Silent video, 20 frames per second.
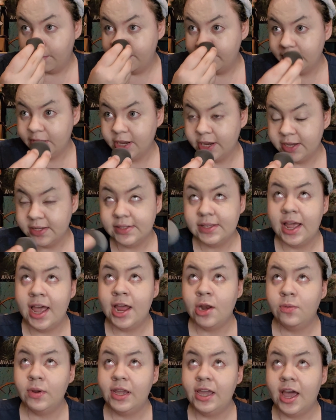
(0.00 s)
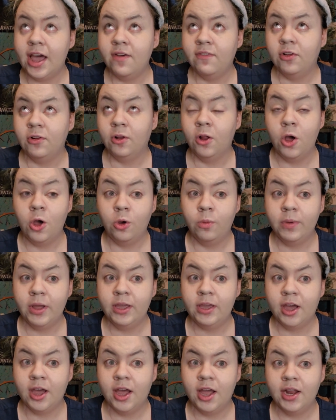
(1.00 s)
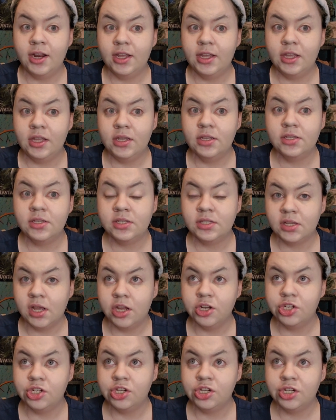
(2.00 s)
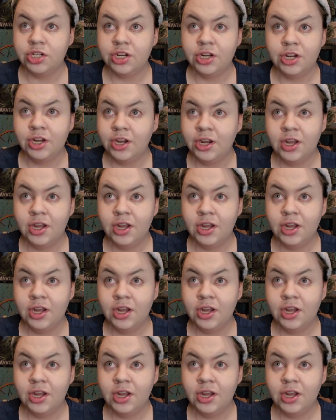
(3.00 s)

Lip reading: because Henry Cavill, oh my god, he is such...